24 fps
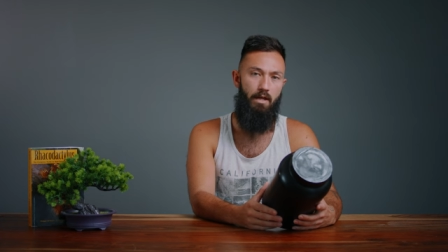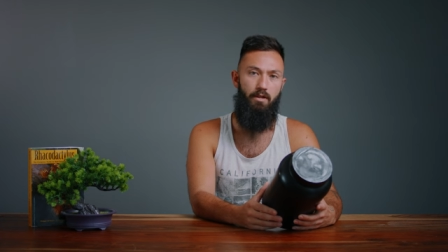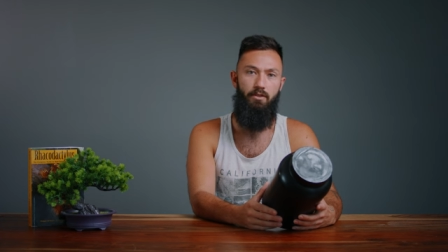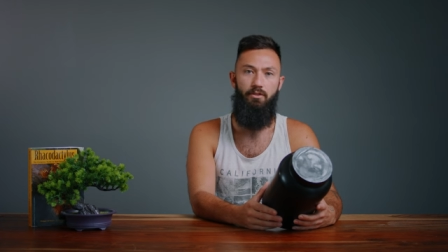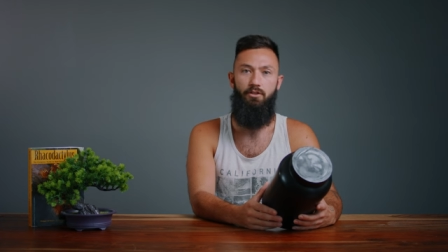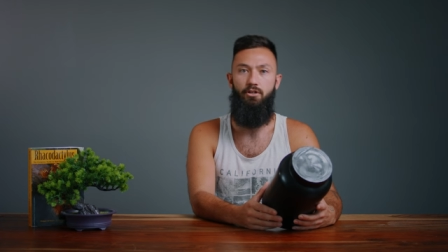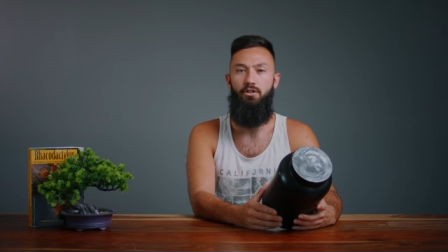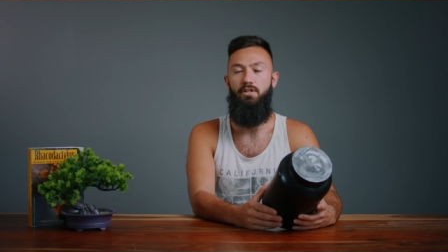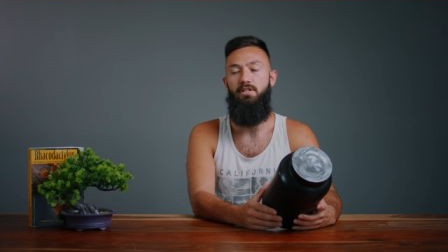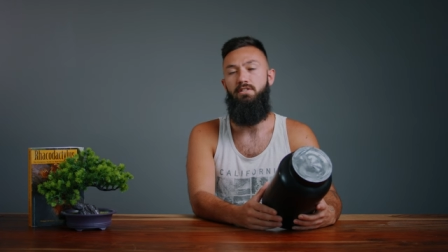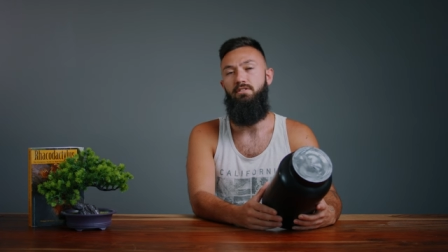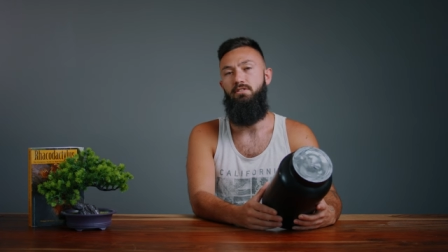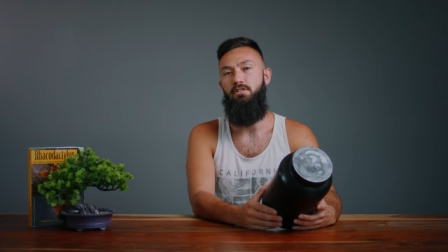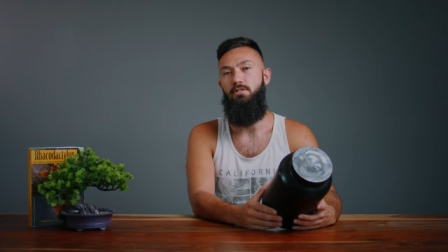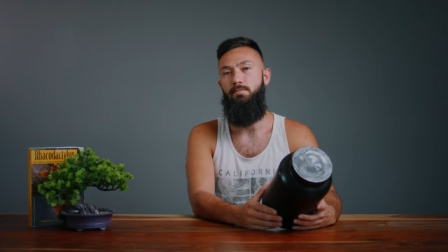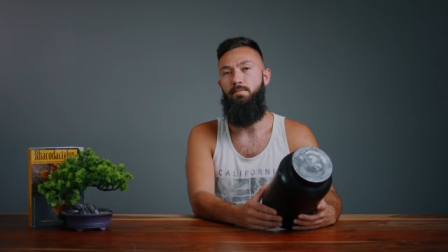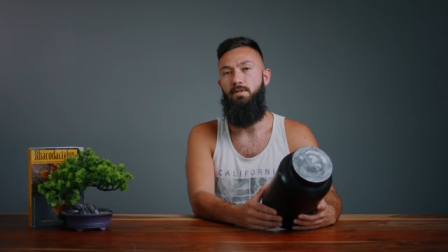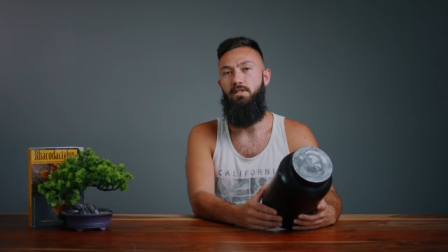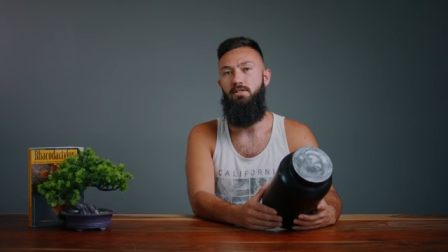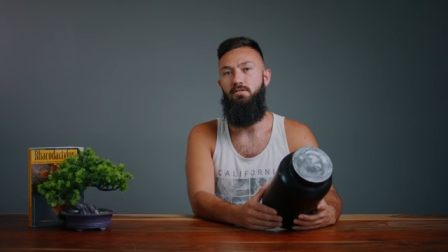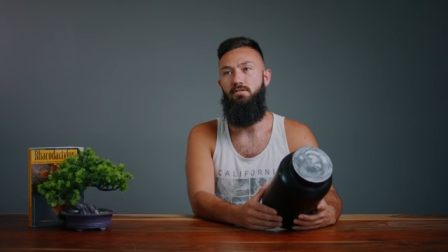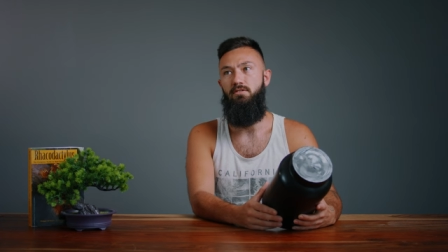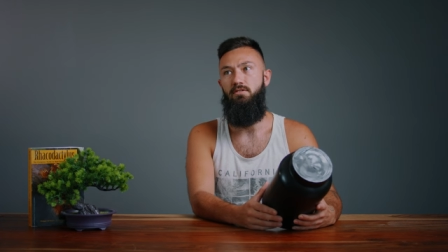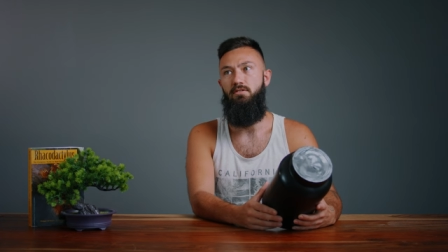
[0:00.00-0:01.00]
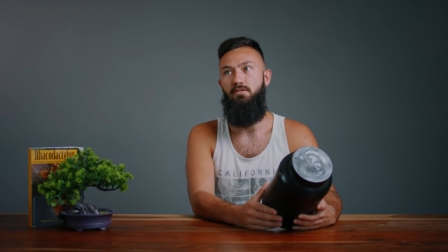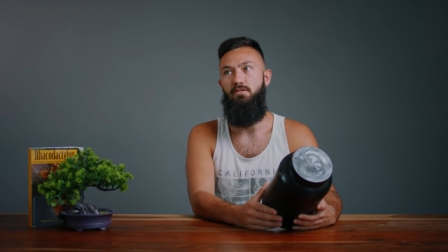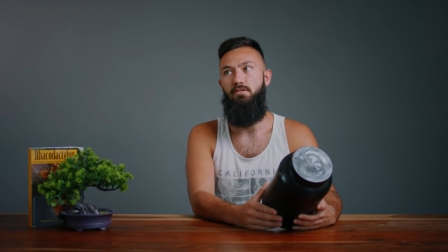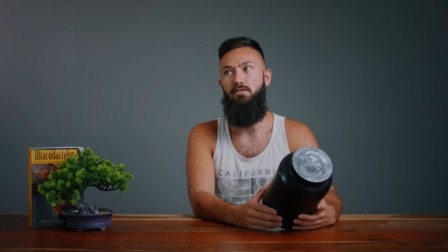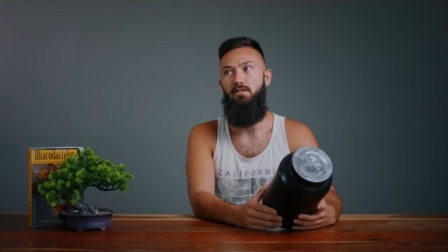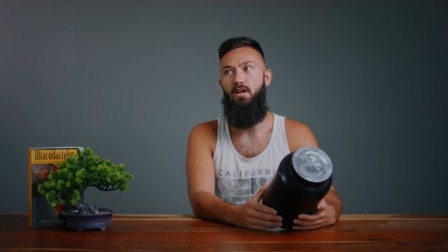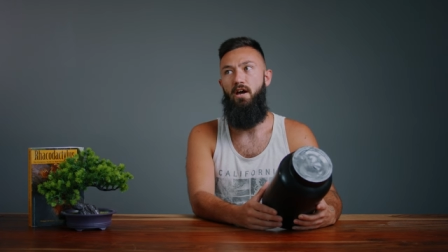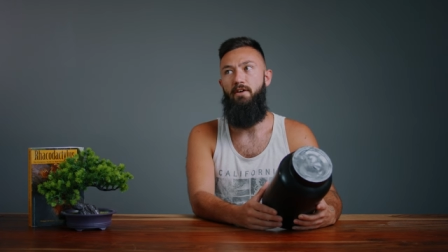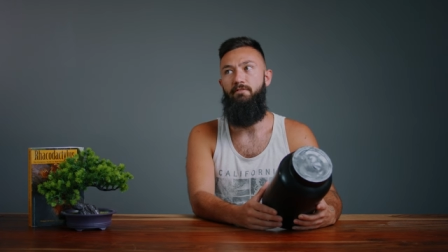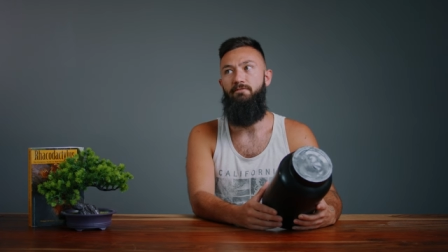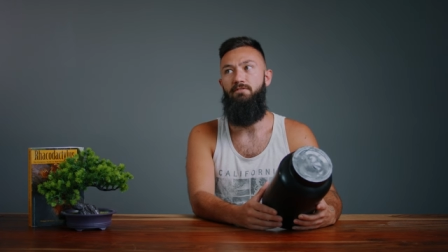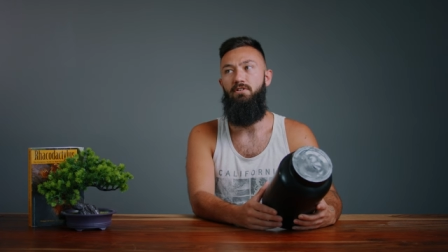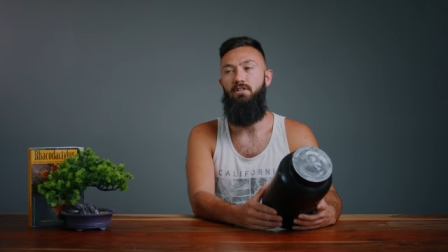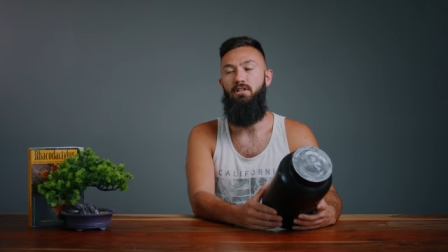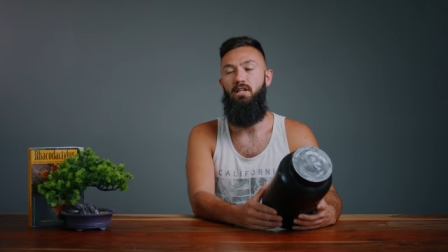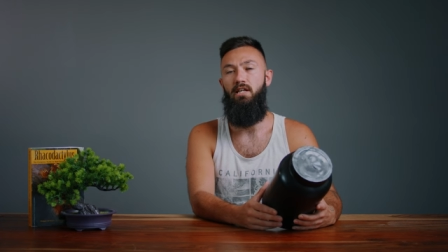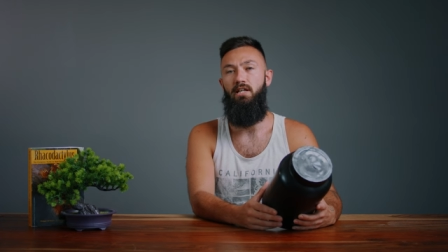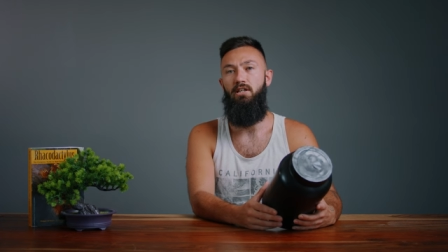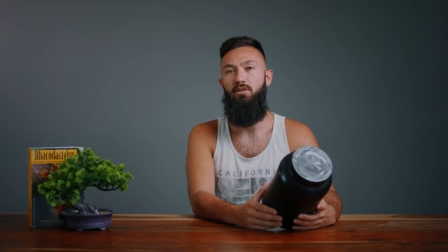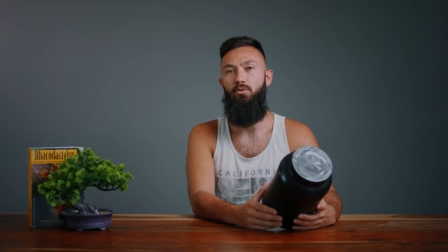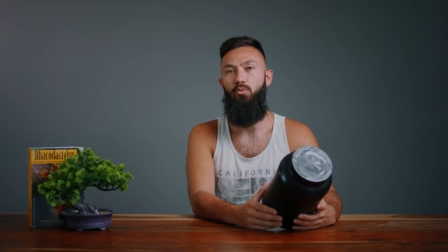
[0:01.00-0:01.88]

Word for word: there needs to be, I feel like